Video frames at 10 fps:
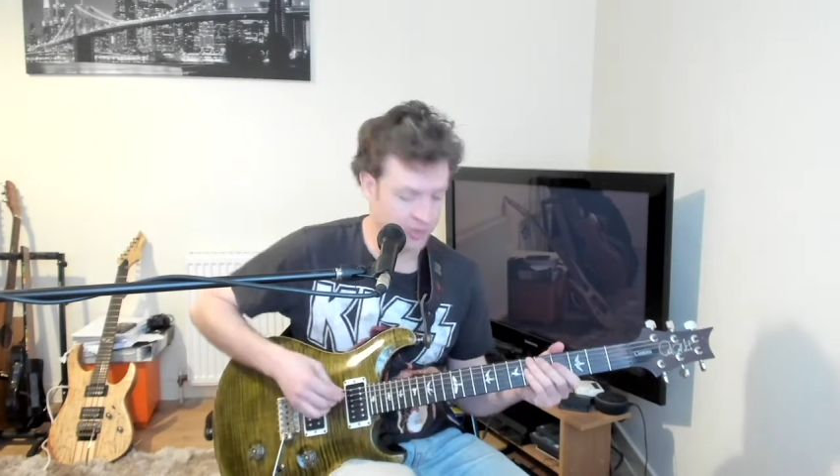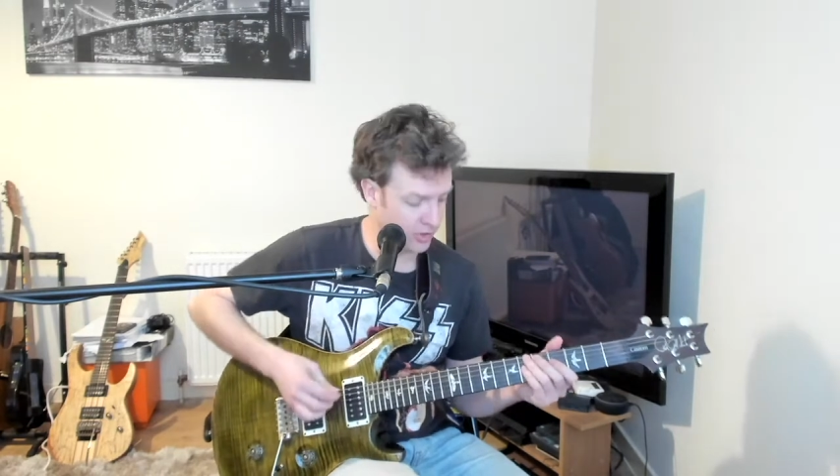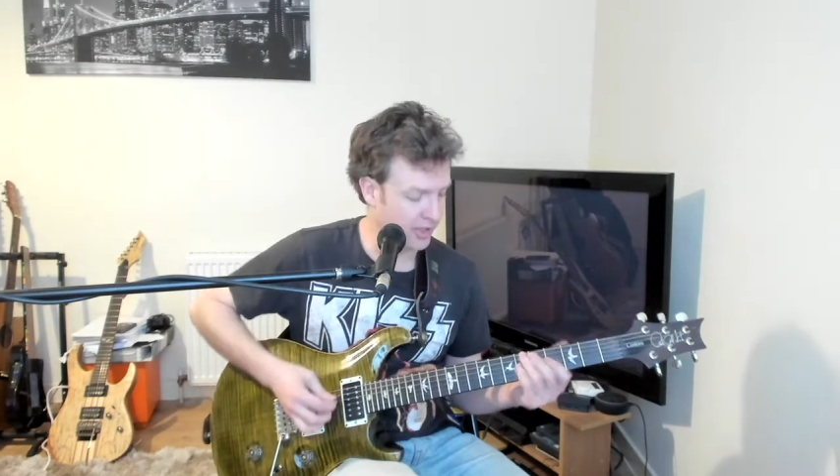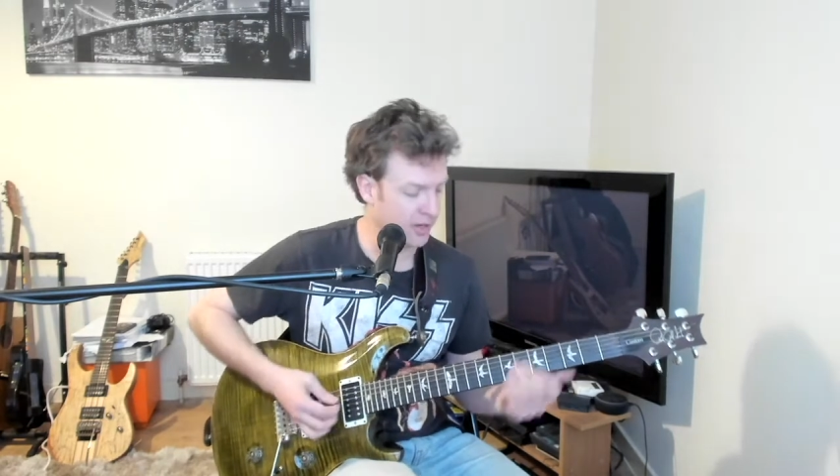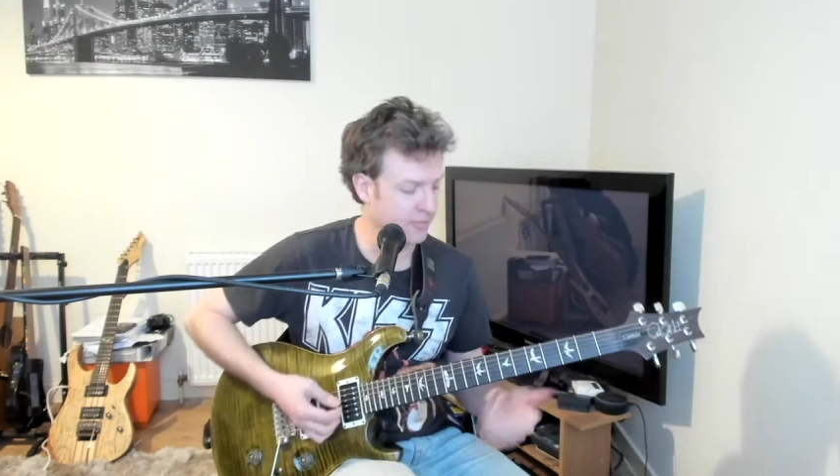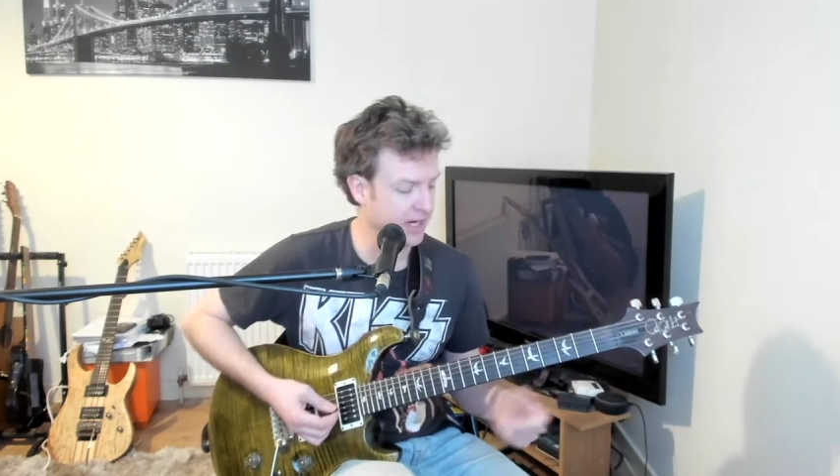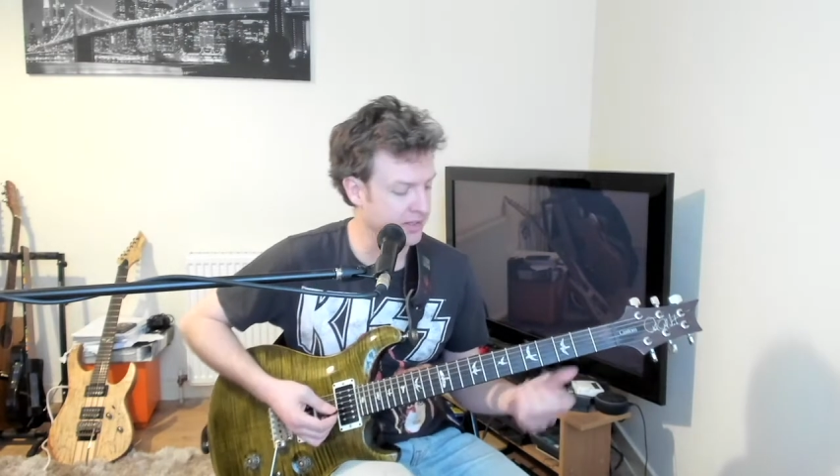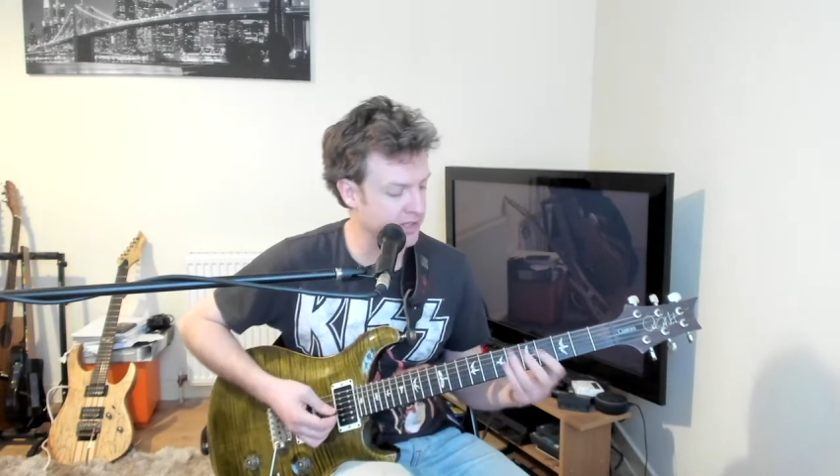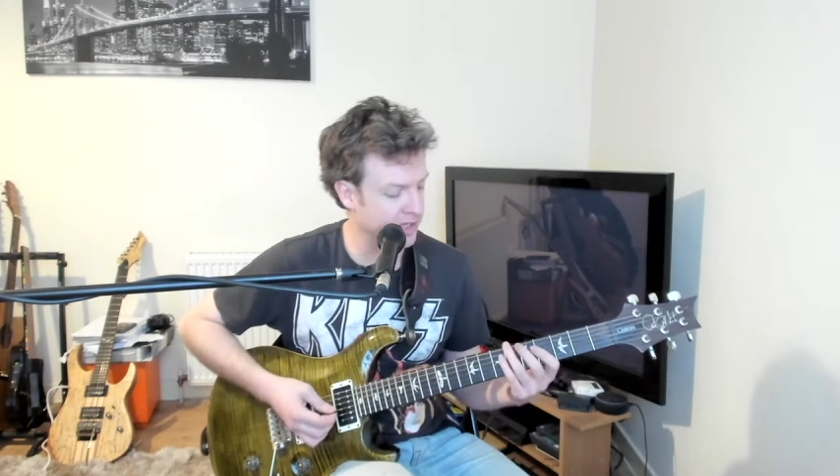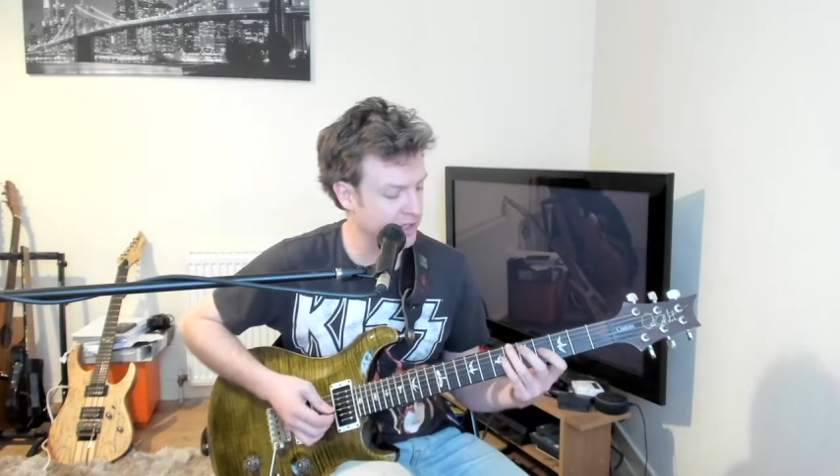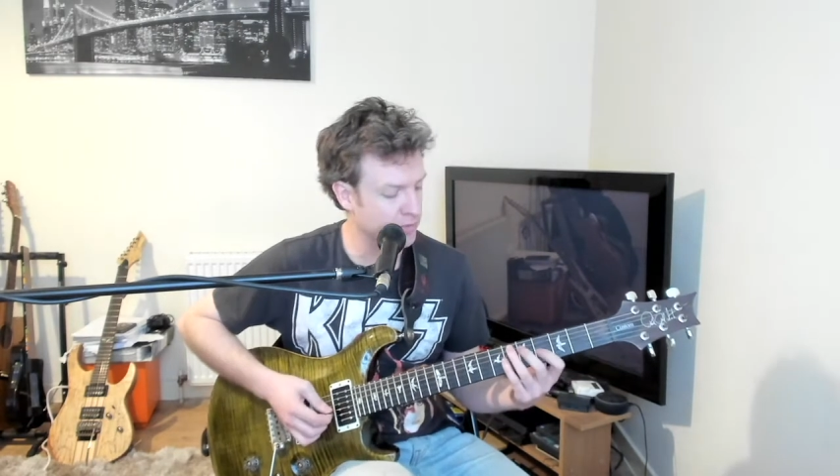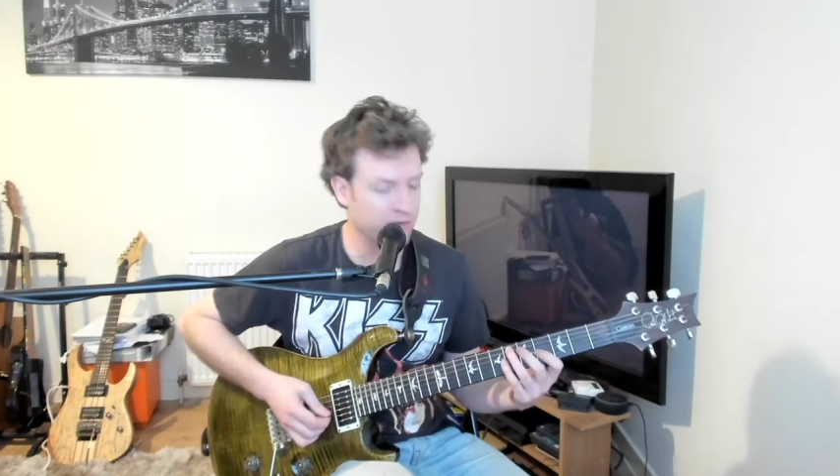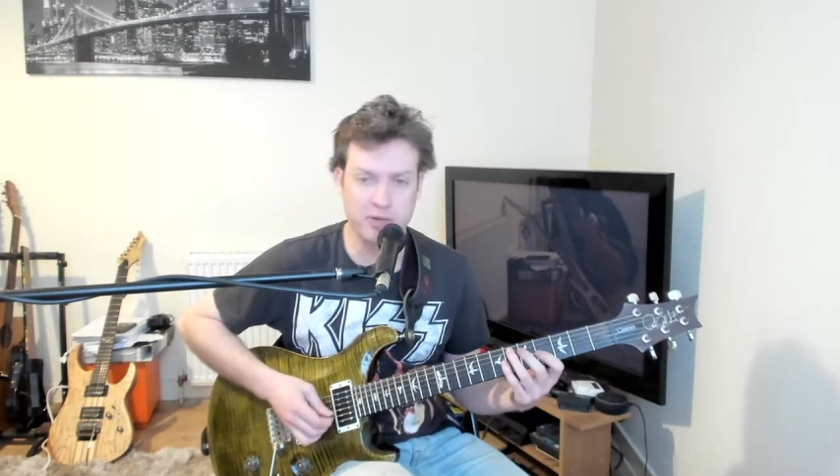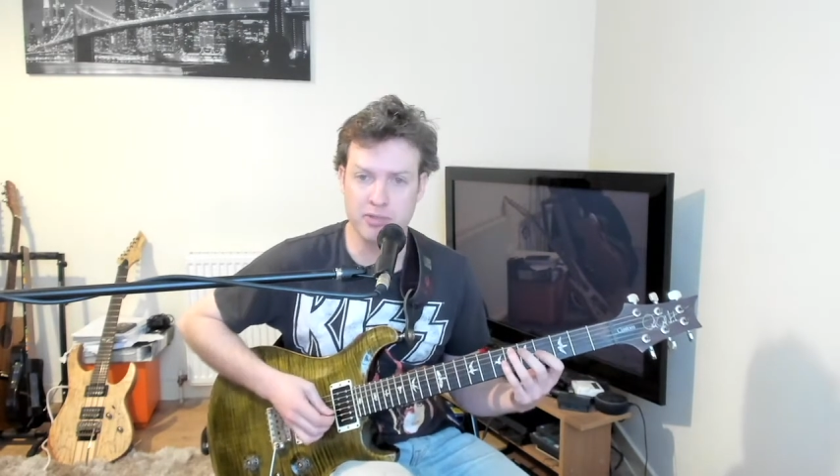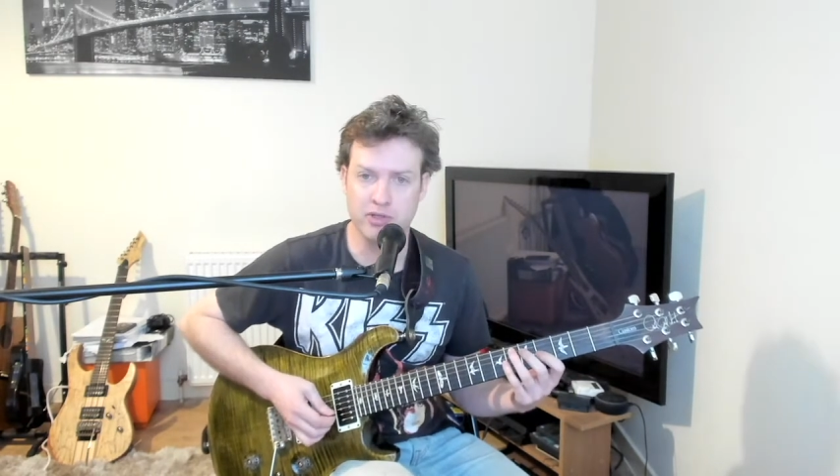you can practice that, just move it
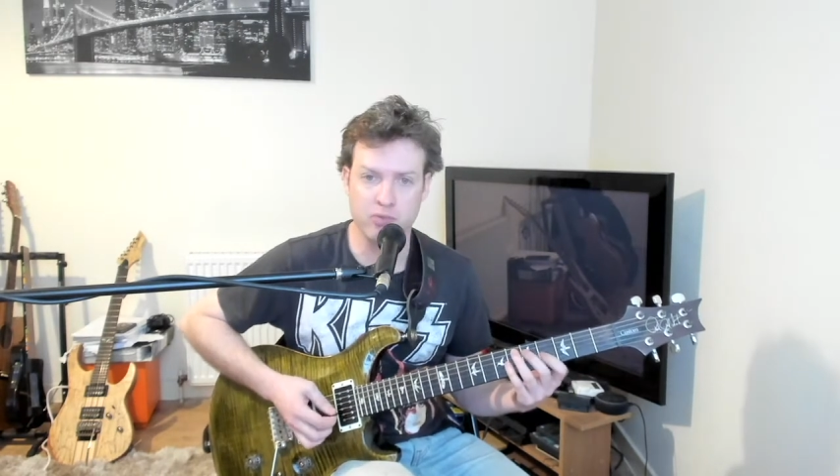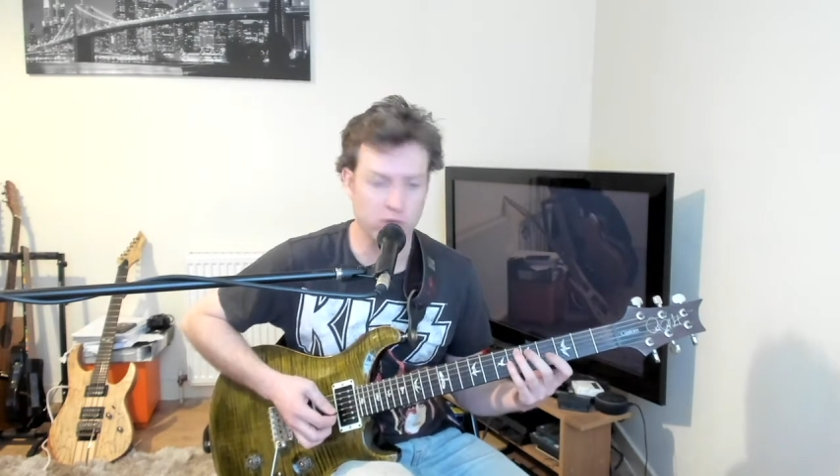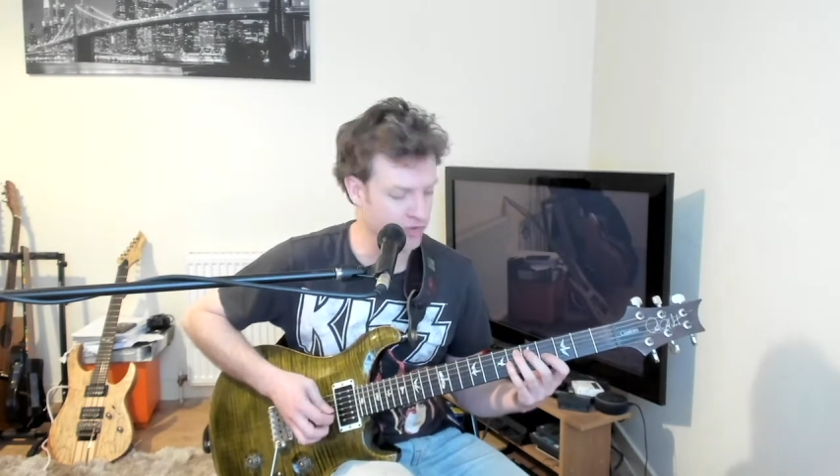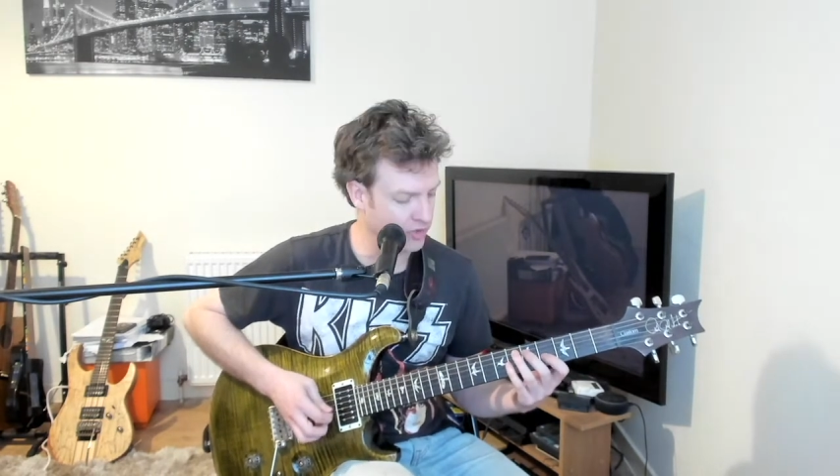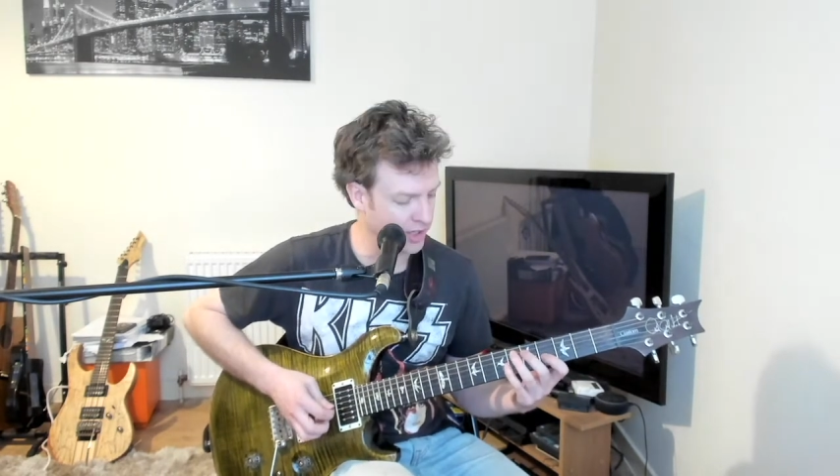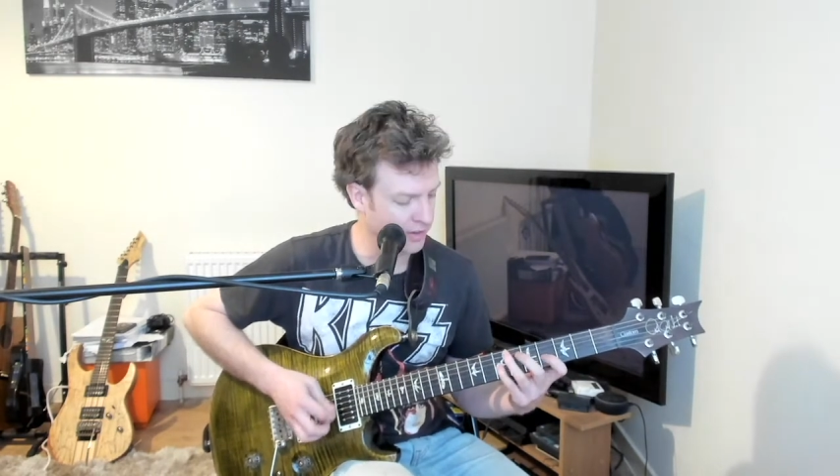up and down one string.